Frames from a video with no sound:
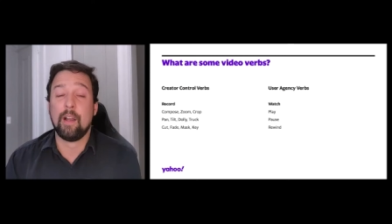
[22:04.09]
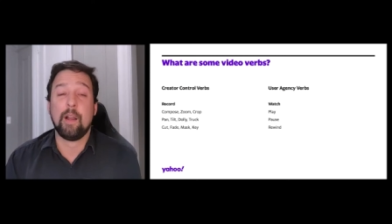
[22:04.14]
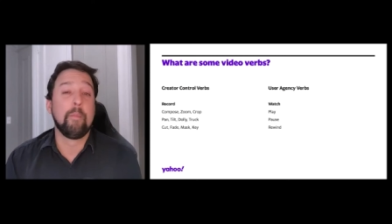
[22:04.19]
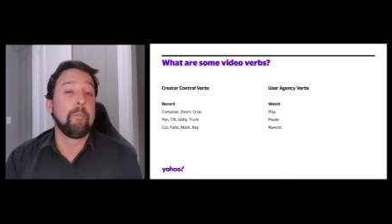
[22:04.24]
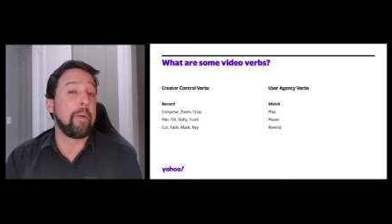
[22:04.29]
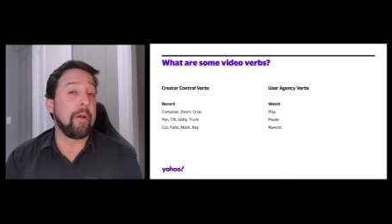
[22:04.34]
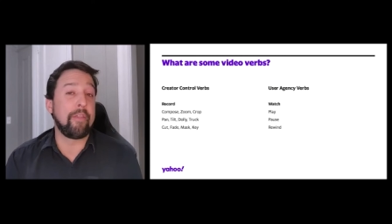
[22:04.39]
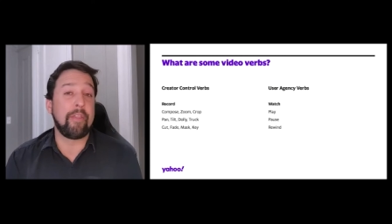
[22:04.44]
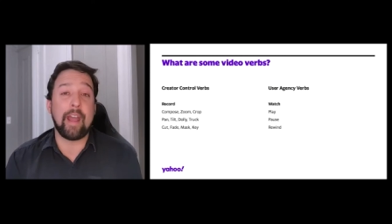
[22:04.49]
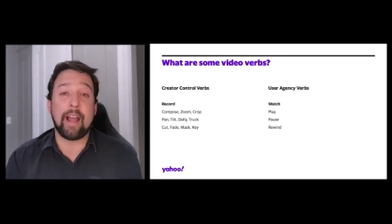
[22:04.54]

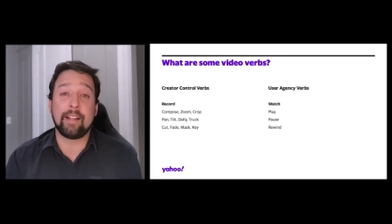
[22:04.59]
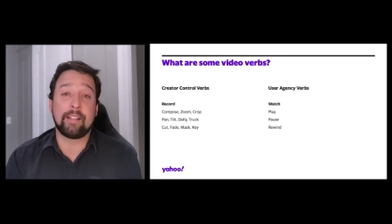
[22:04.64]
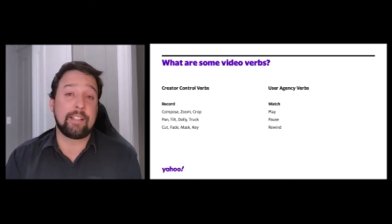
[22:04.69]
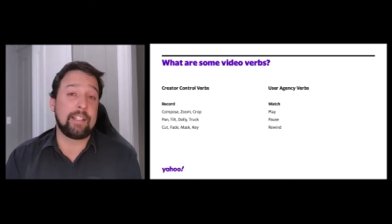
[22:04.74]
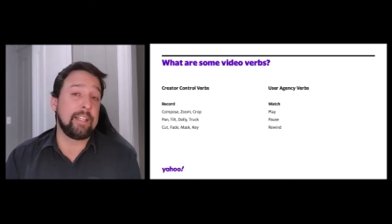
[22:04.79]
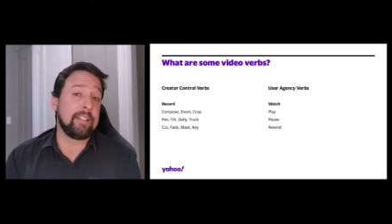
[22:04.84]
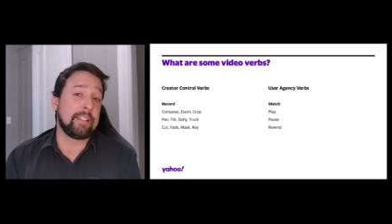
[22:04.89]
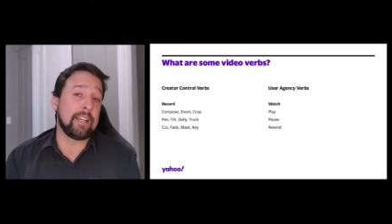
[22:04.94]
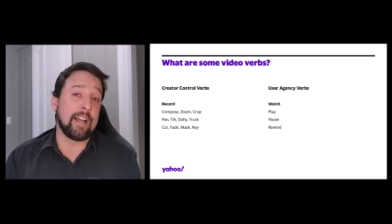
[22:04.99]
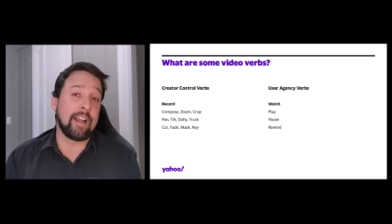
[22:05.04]
But that's
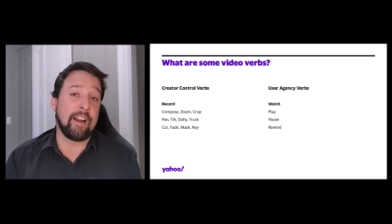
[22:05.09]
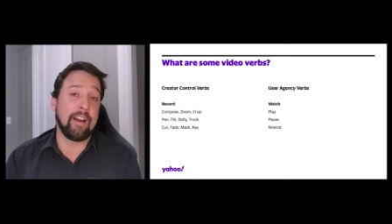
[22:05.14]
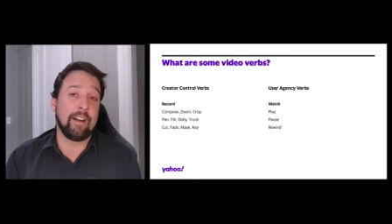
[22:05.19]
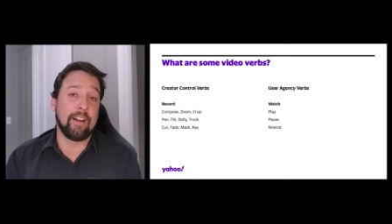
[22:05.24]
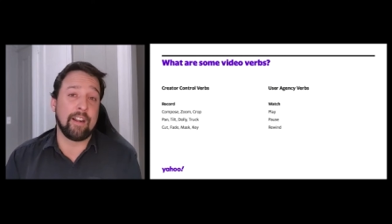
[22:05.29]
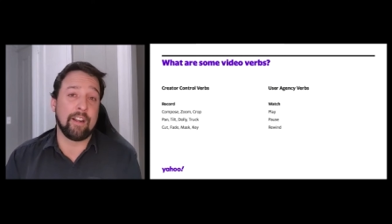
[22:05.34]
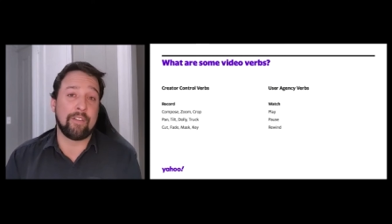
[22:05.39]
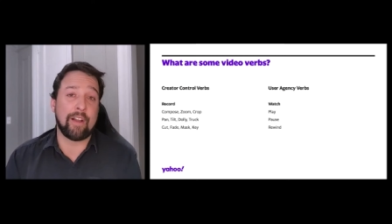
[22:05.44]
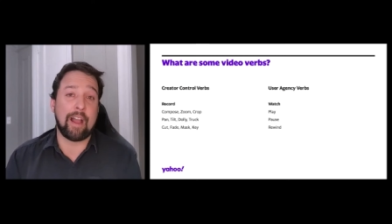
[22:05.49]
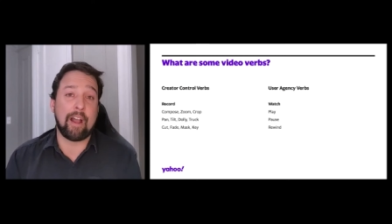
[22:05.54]
the
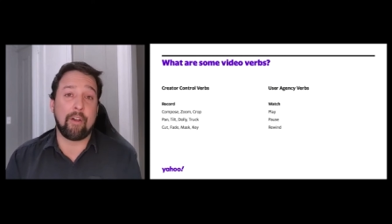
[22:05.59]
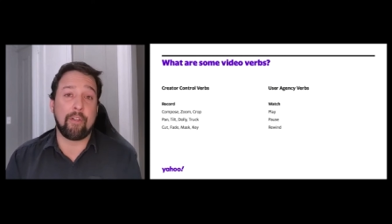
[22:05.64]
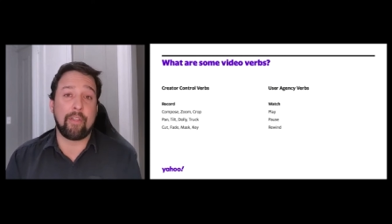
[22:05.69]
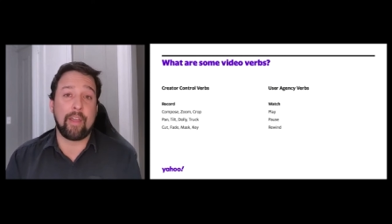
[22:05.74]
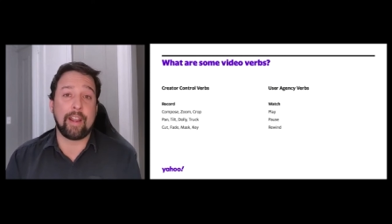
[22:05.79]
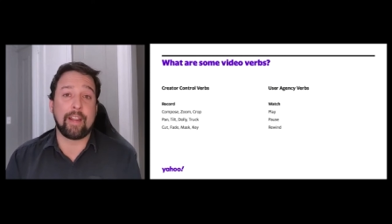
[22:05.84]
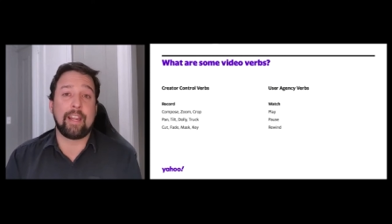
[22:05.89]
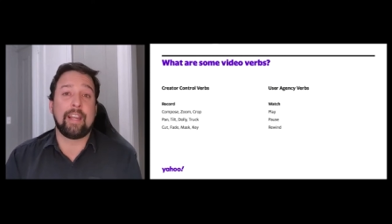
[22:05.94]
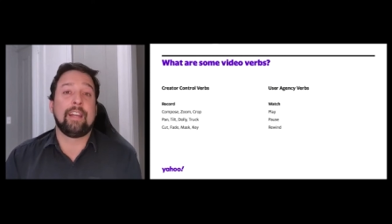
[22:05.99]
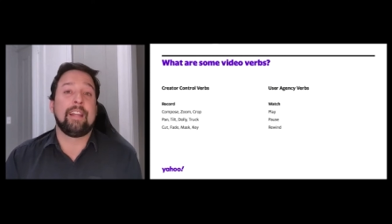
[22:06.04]
entirety of how
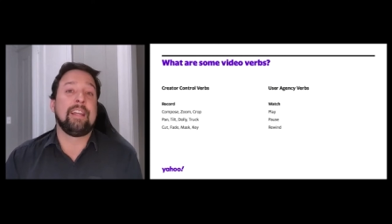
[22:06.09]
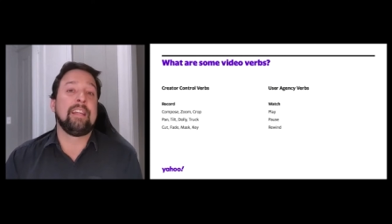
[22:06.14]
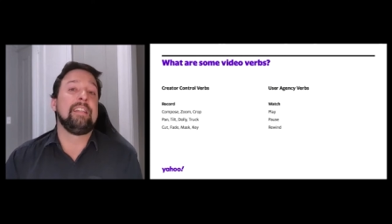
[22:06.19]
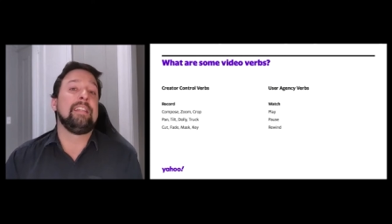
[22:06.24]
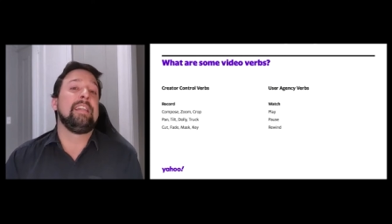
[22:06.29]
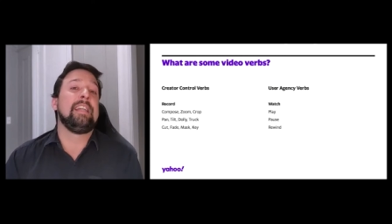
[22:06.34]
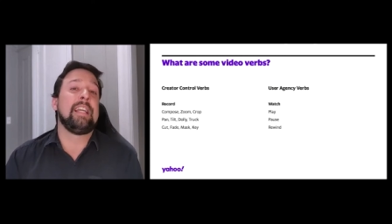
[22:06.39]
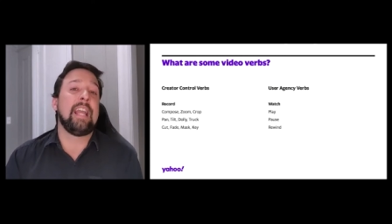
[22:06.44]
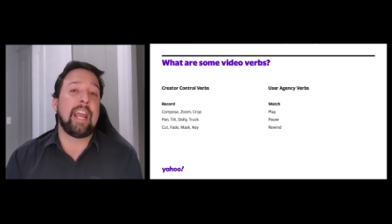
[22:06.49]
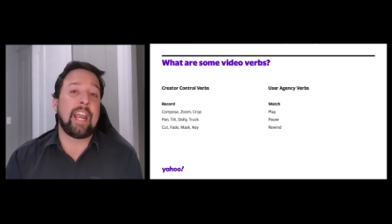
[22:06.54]
they can
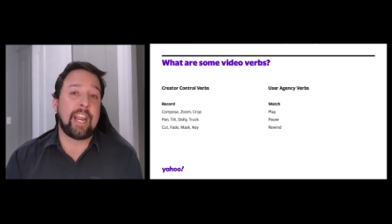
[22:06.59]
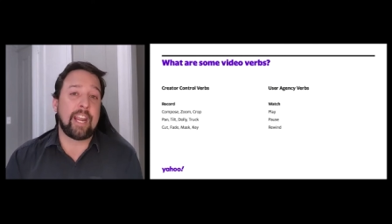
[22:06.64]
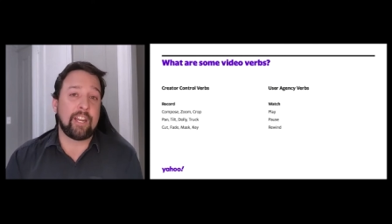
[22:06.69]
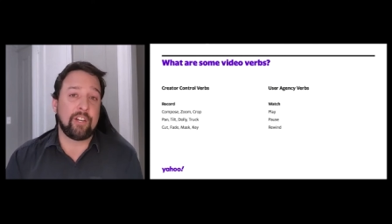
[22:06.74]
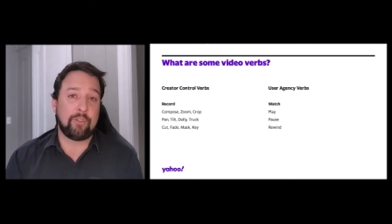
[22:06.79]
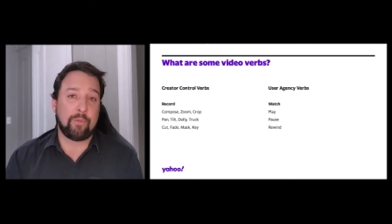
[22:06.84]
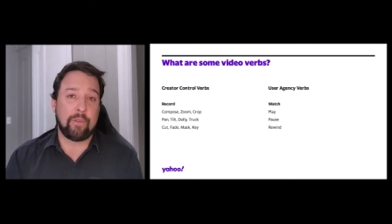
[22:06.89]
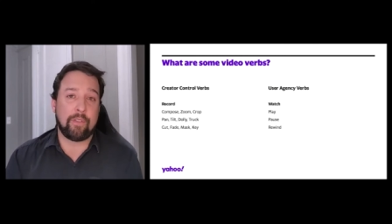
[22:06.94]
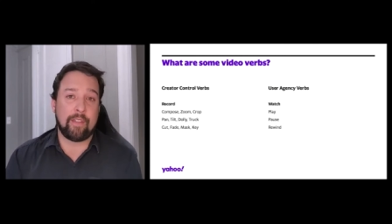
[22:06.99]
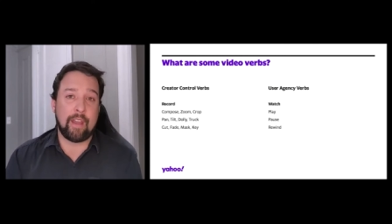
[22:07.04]

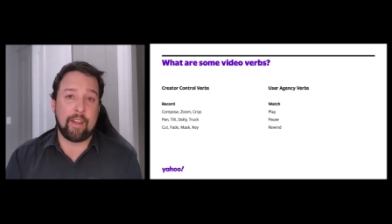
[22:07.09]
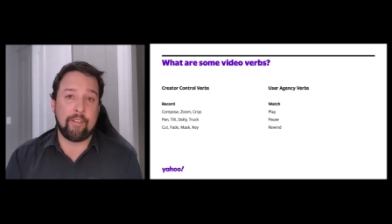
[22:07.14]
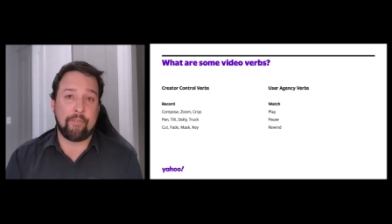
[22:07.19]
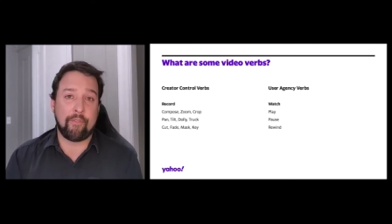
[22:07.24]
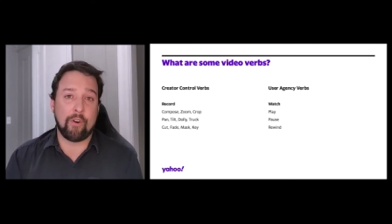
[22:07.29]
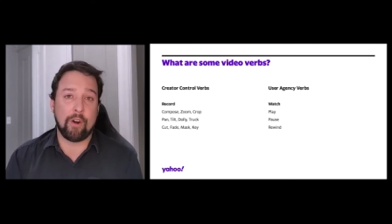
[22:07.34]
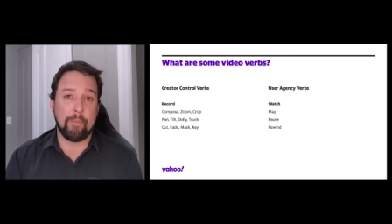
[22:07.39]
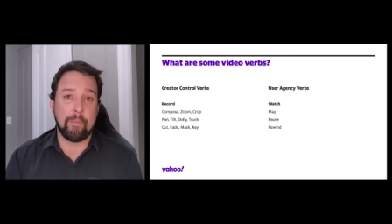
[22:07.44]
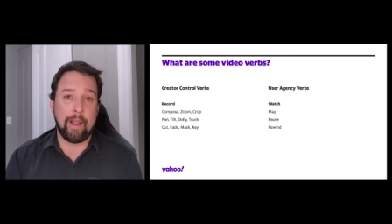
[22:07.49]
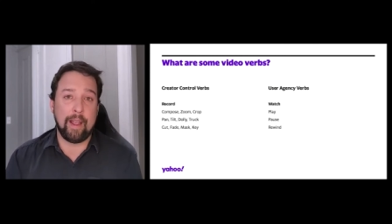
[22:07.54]
engage with that
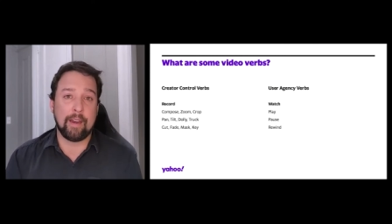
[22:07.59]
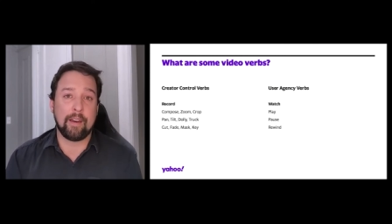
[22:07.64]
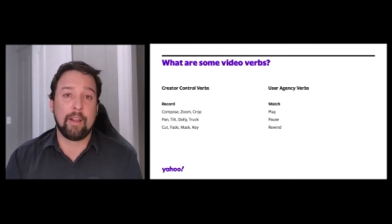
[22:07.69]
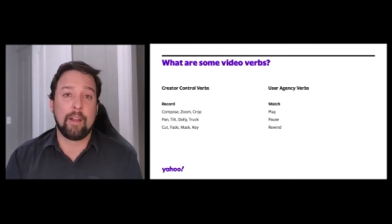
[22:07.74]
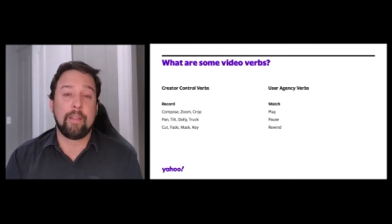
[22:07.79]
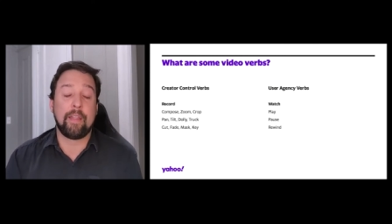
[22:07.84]
format